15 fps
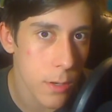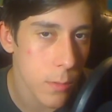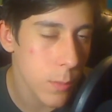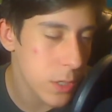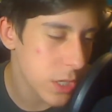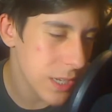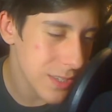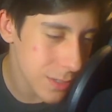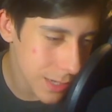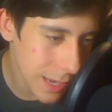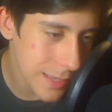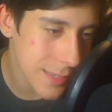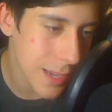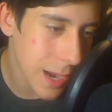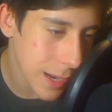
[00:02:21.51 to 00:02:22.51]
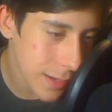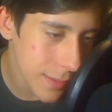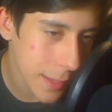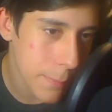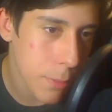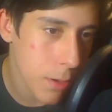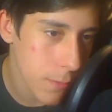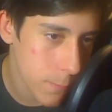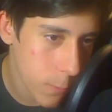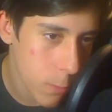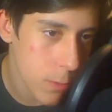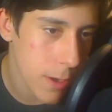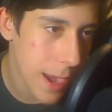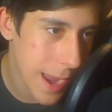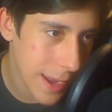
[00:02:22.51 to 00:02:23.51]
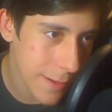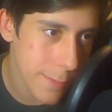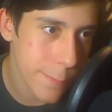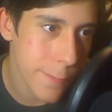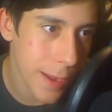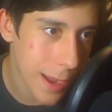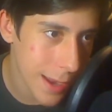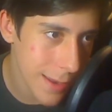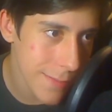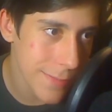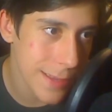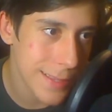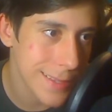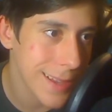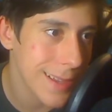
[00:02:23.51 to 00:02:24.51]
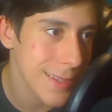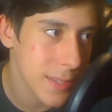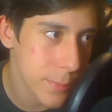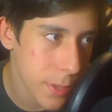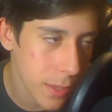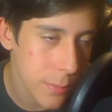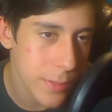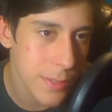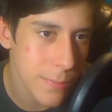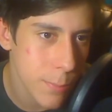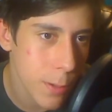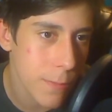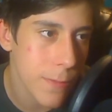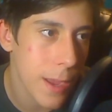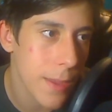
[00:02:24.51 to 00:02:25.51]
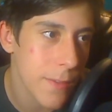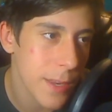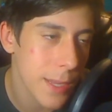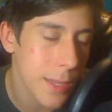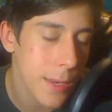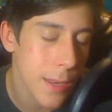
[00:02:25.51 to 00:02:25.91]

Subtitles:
which it's kind of like part 4 and 5. It's got some elements of part 5 in it,